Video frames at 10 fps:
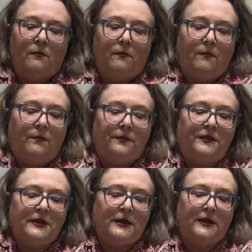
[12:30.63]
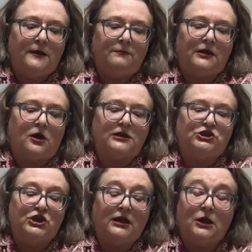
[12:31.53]
Then, because
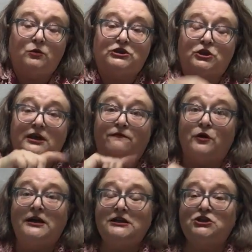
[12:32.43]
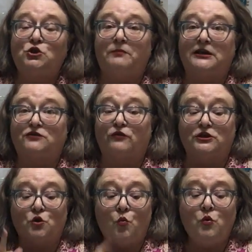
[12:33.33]
yellow is looking for his two best
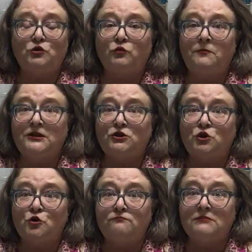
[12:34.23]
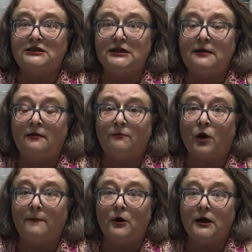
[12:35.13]
friends, which would be the two missing
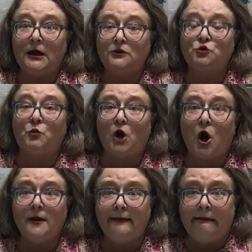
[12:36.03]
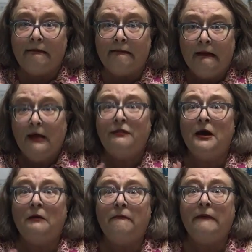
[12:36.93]
primary colors, what are they?
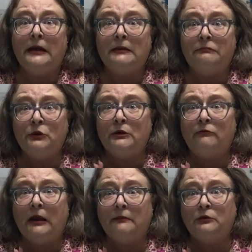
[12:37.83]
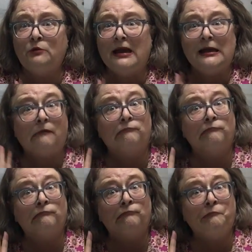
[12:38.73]
They're red and blue make
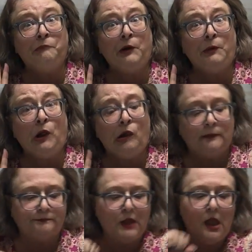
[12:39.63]
purple.